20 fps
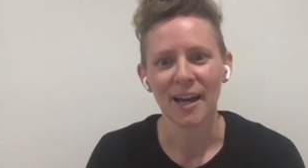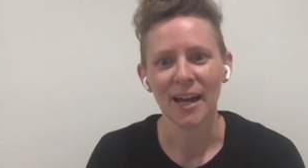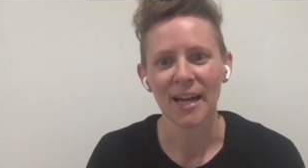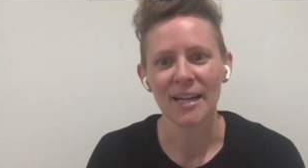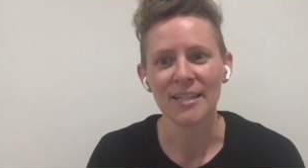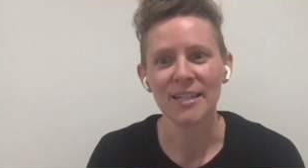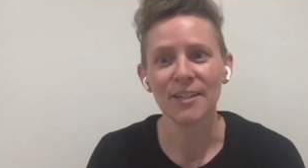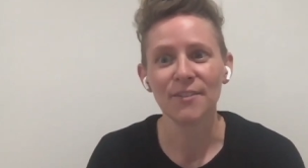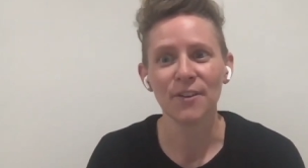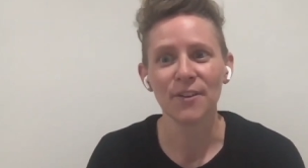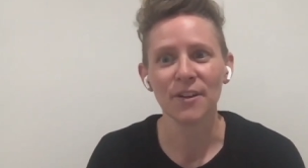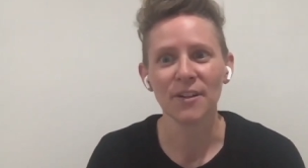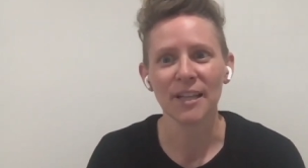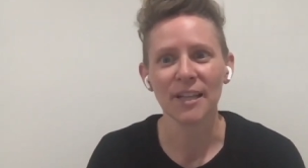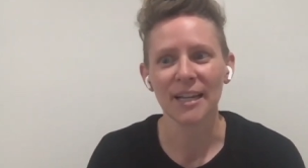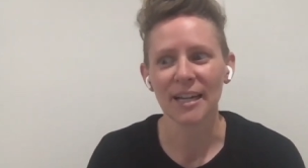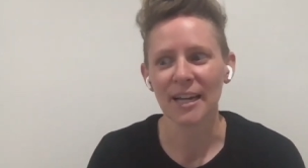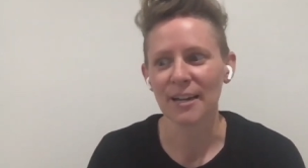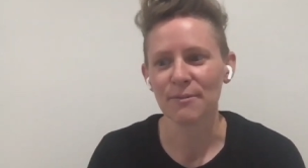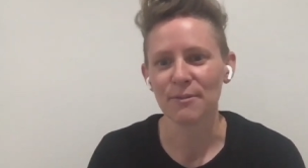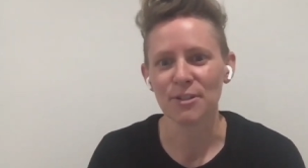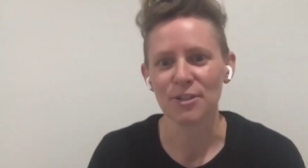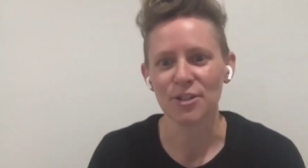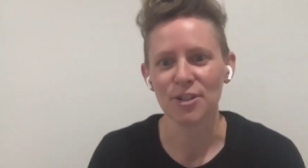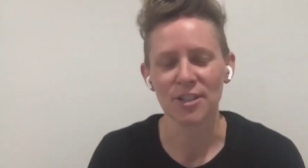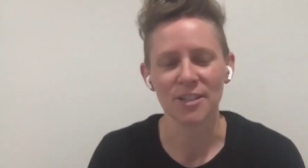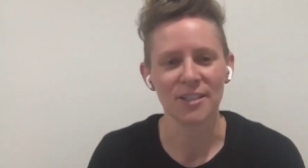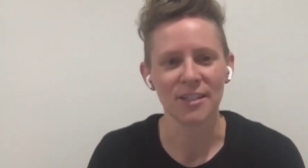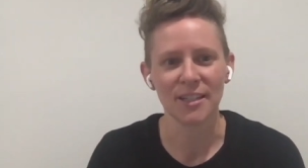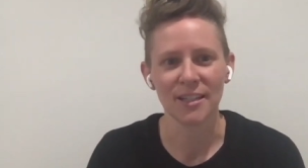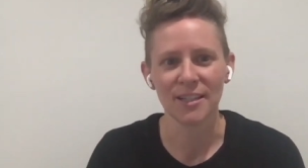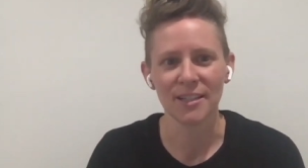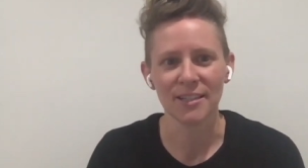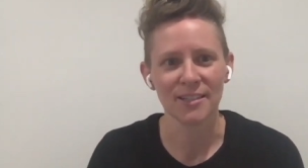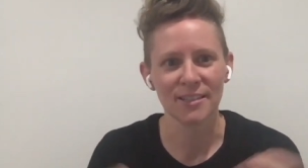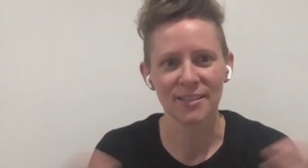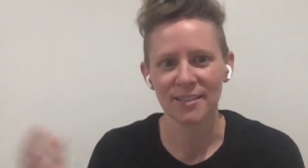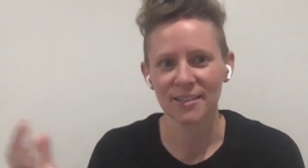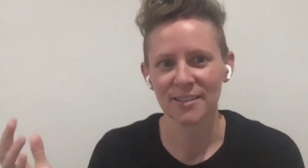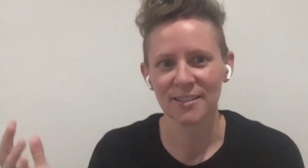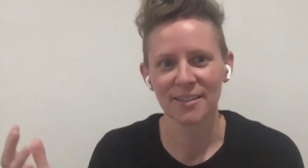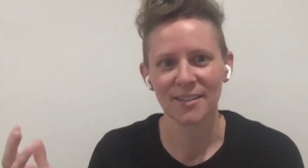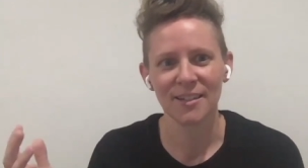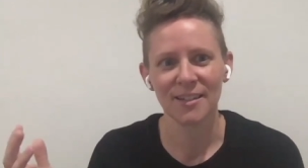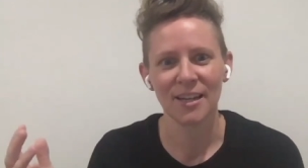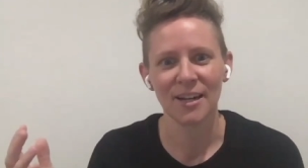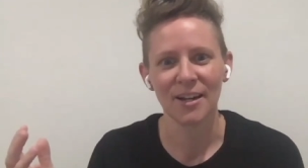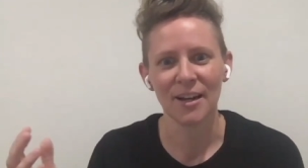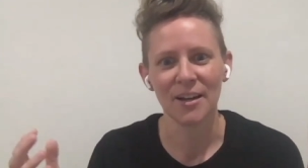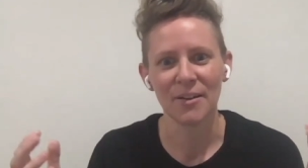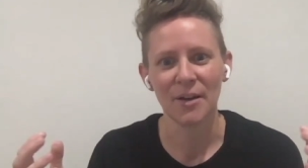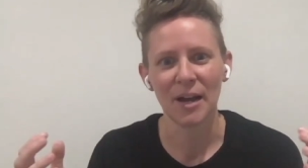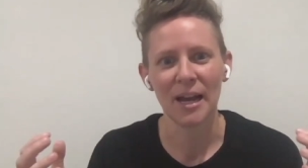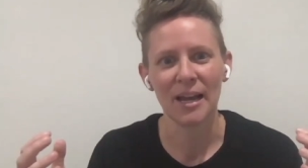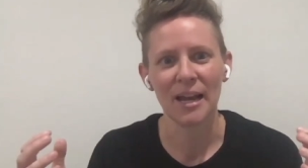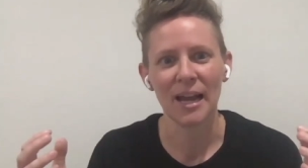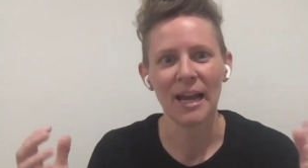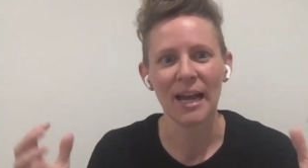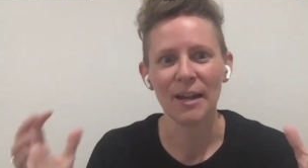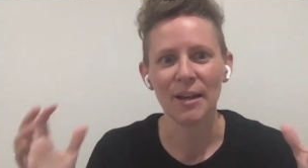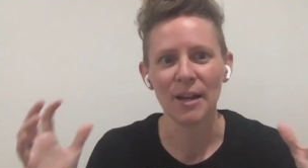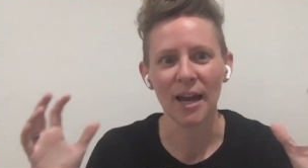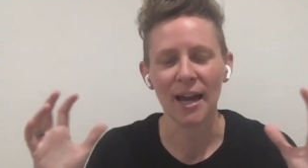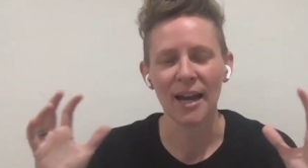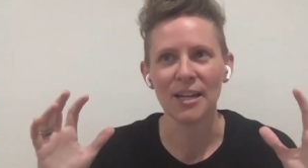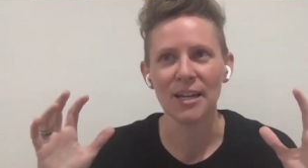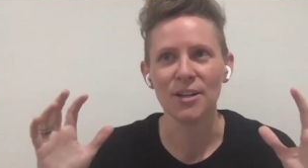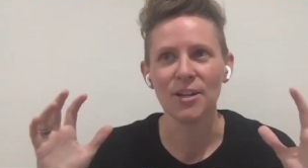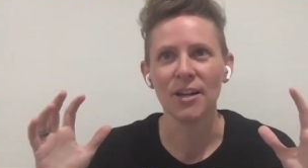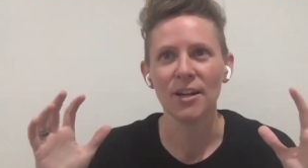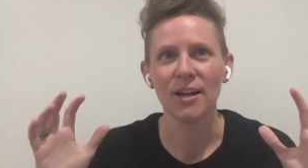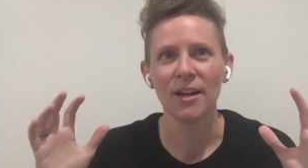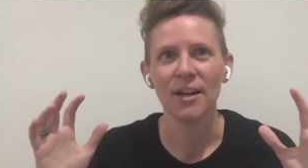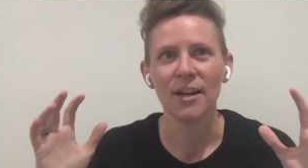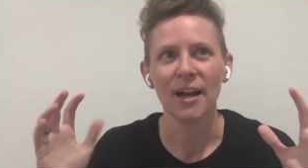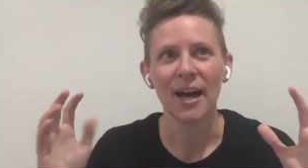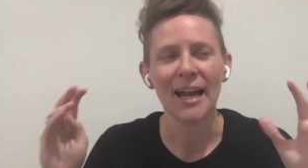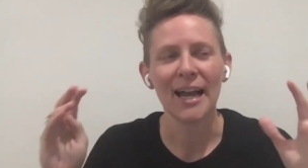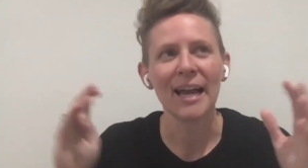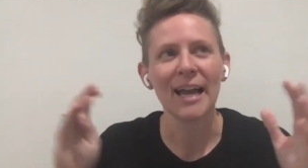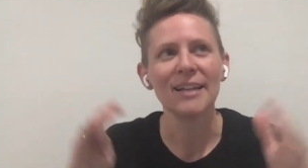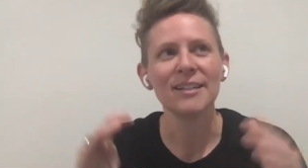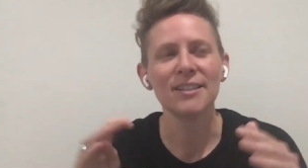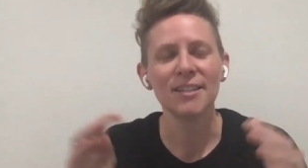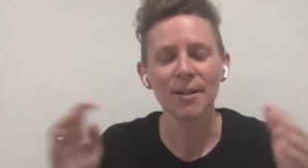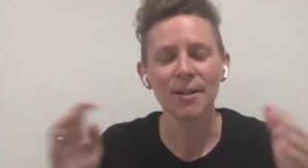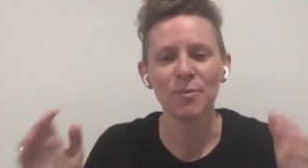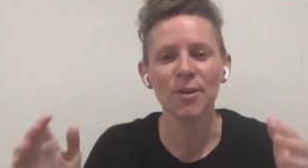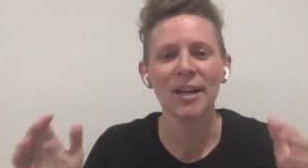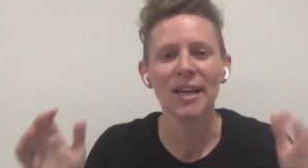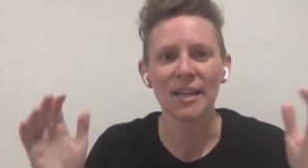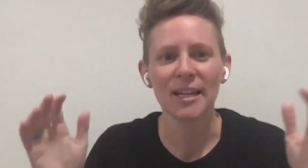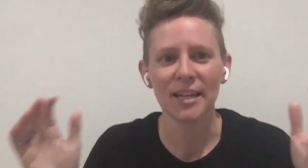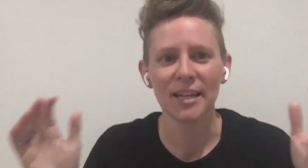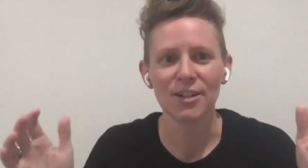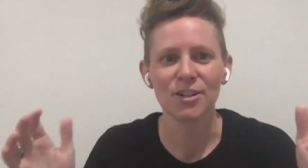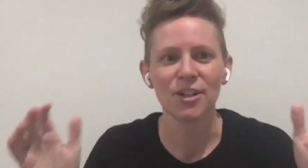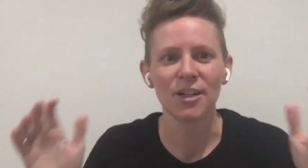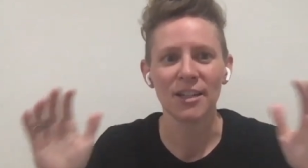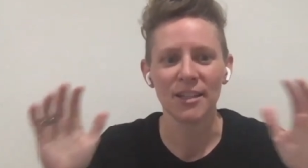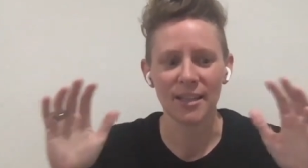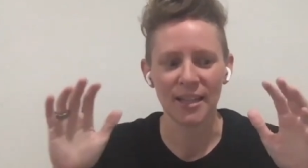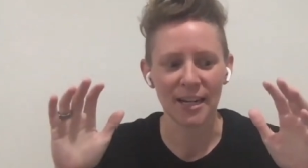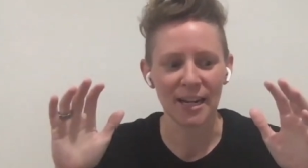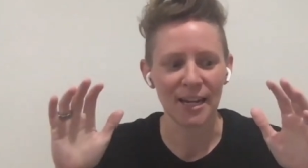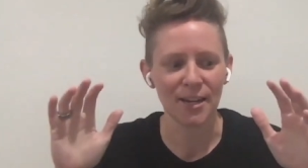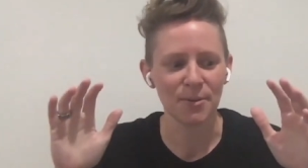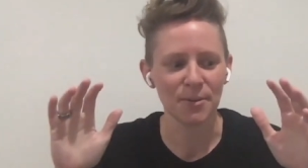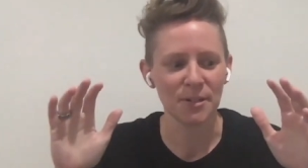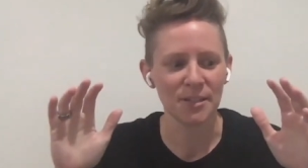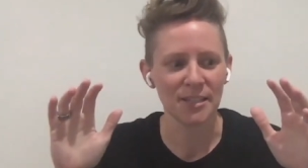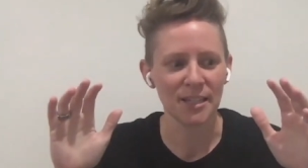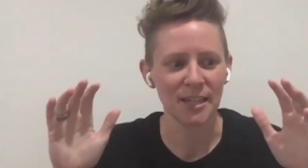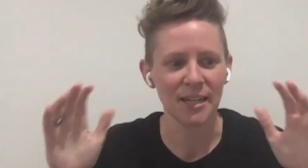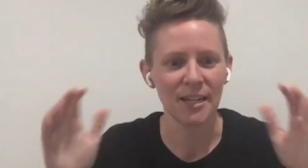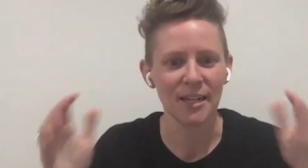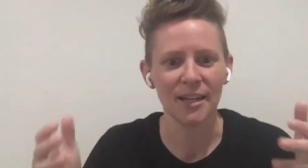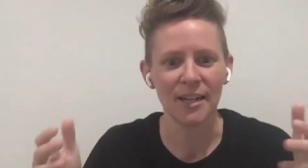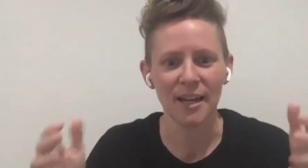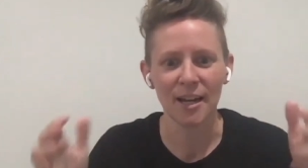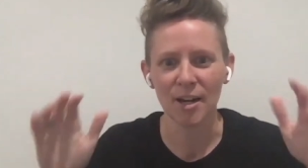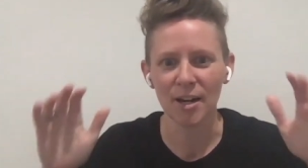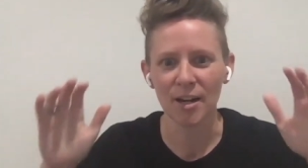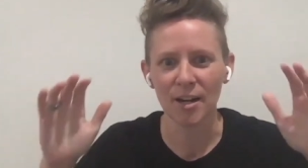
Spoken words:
I did feel like I was just in this, you know, I had some recognition that I was in